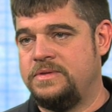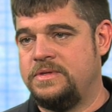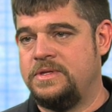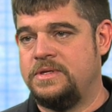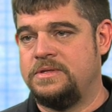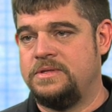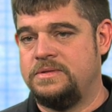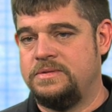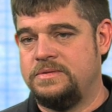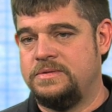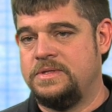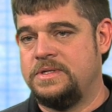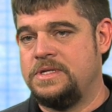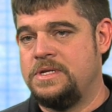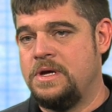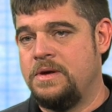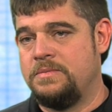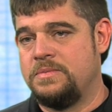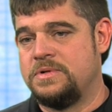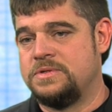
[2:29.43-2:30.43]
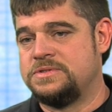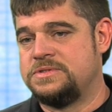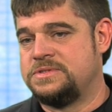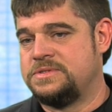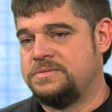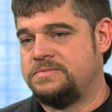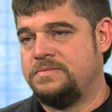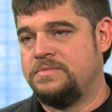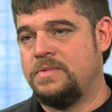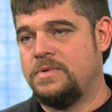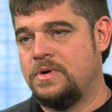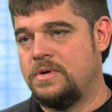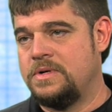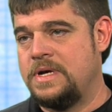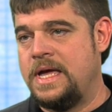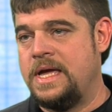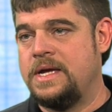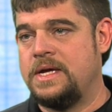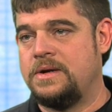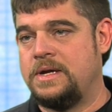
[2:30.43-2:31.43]
the numbers are
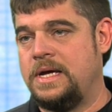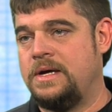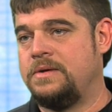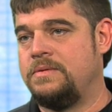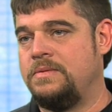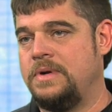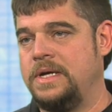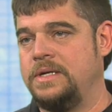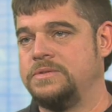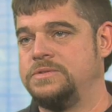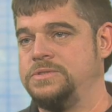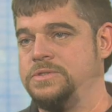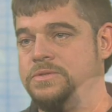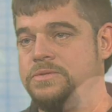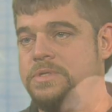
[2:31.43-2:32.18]
hanging out around 2